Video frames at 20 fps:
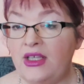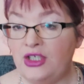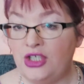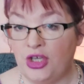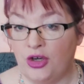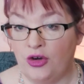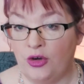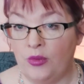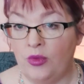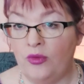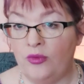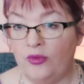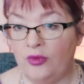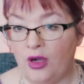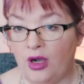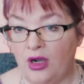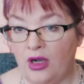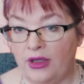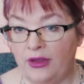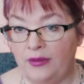and charitable
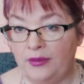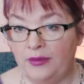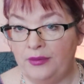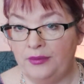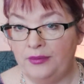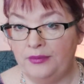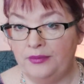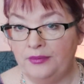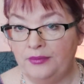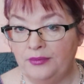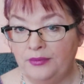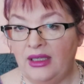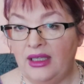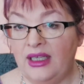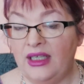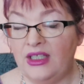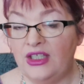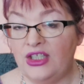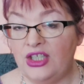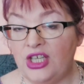fraud.
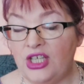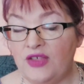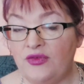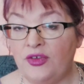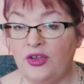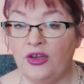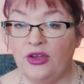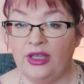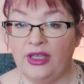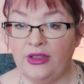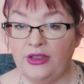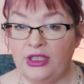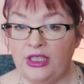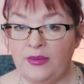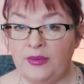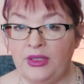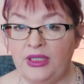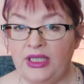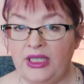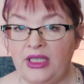In exchange for her
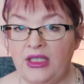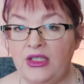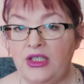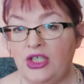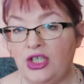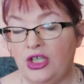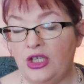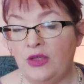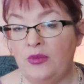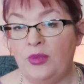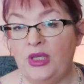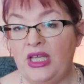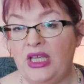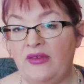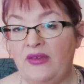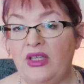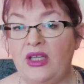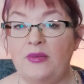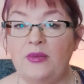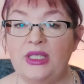guilty plea, she could be
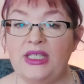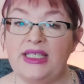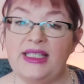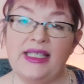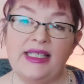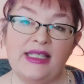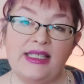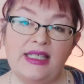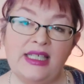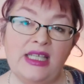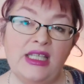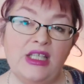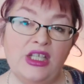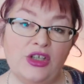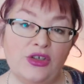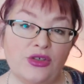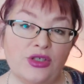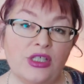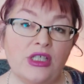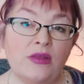given up to 16
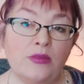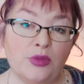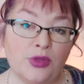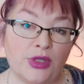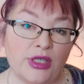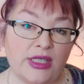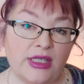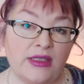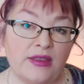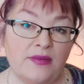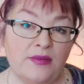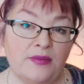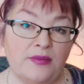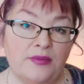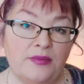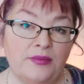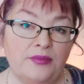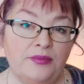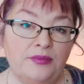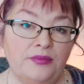years in prison.
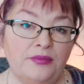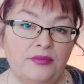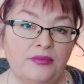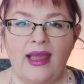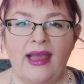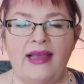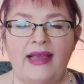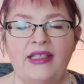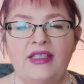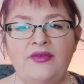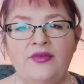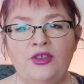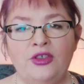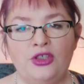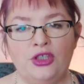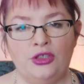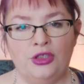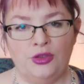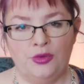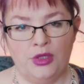As for
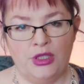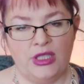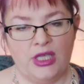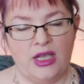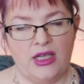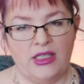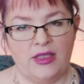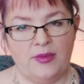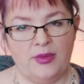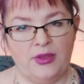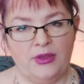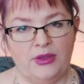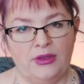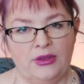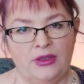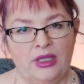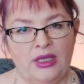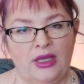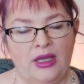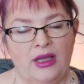Children's
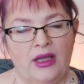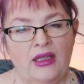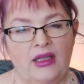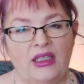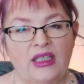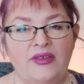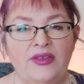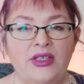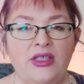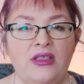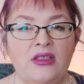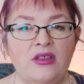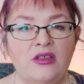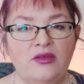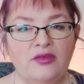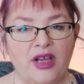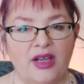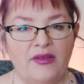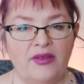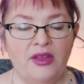Hospital, Olivia's
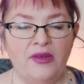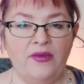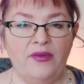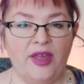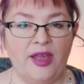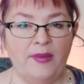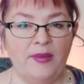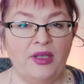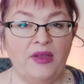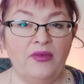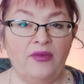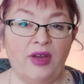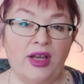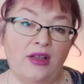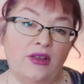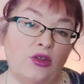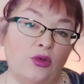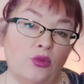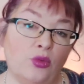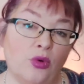surviving family
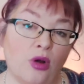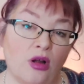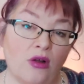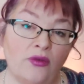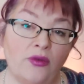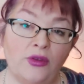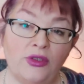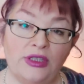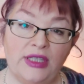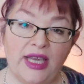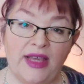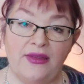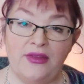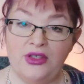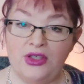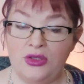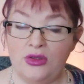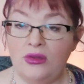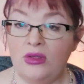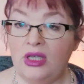filed a wrongful death
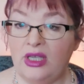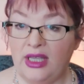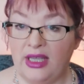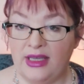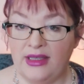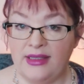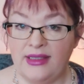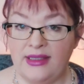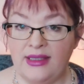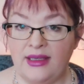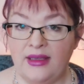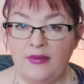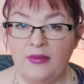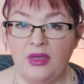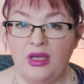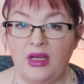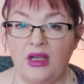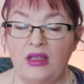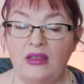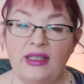suit against
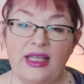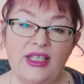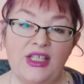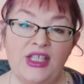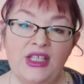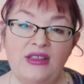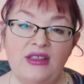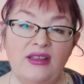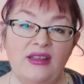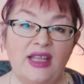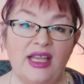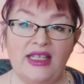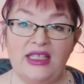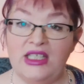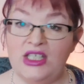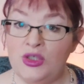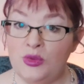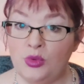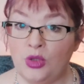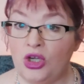them, alleging that they
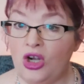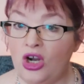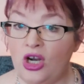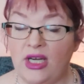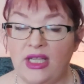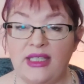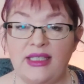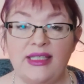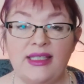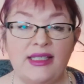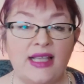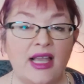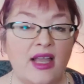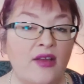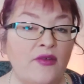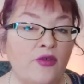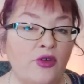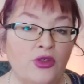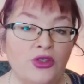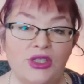disregarded
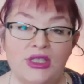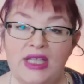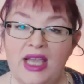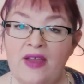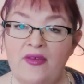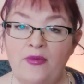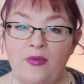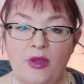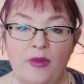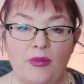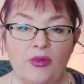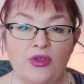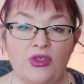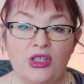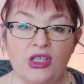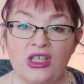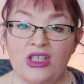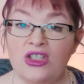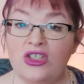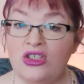several staff
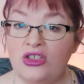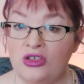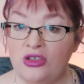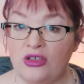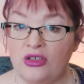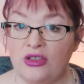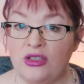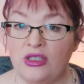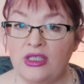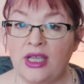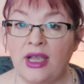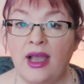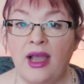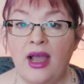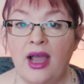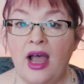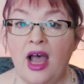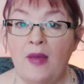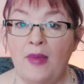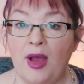members' concerns
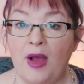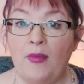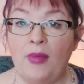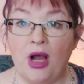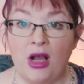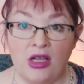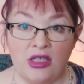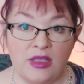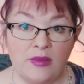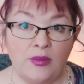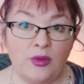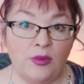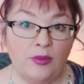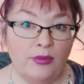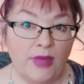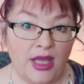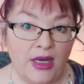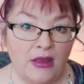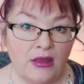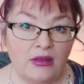about possible
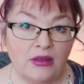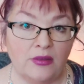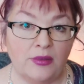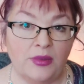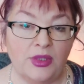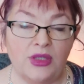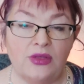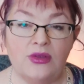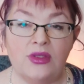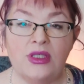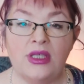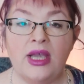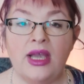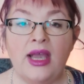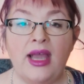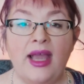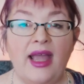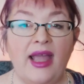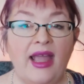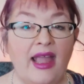medical abuse
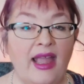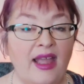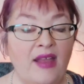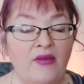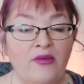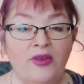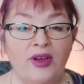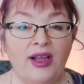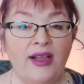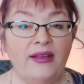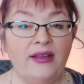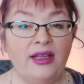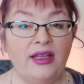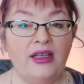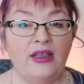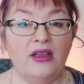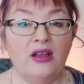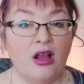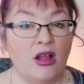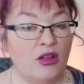and
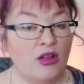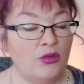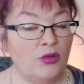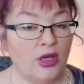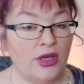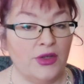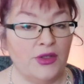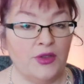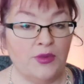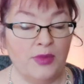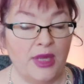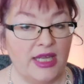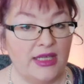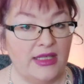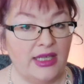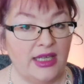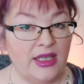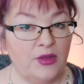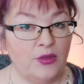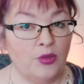violated Colorado's
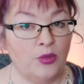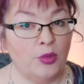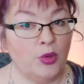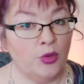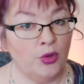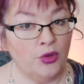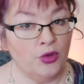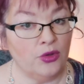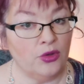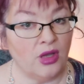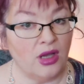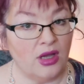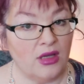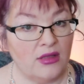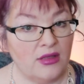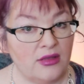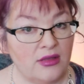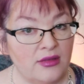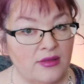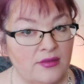mandated reporter
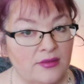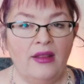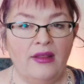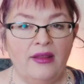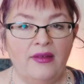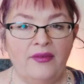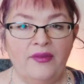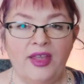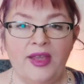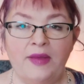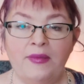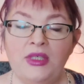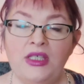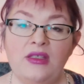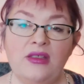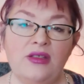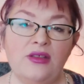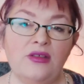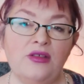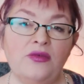laws. The family
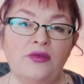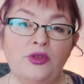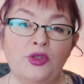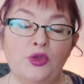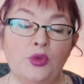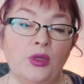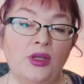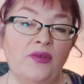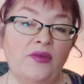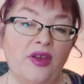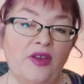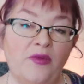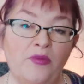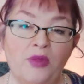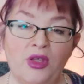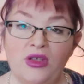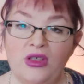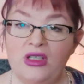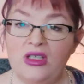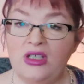sued for $25
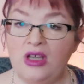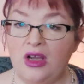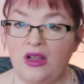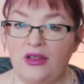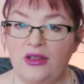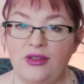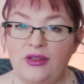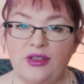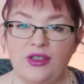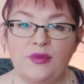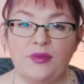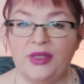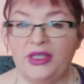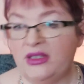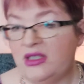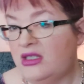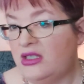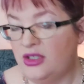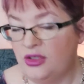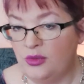million,
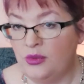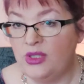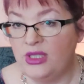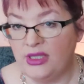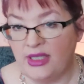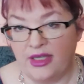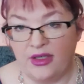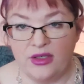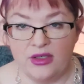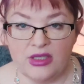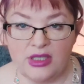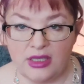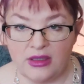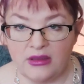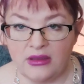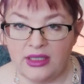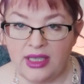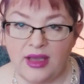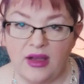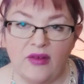but the suit was later
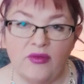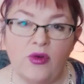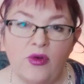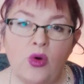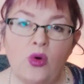settled out of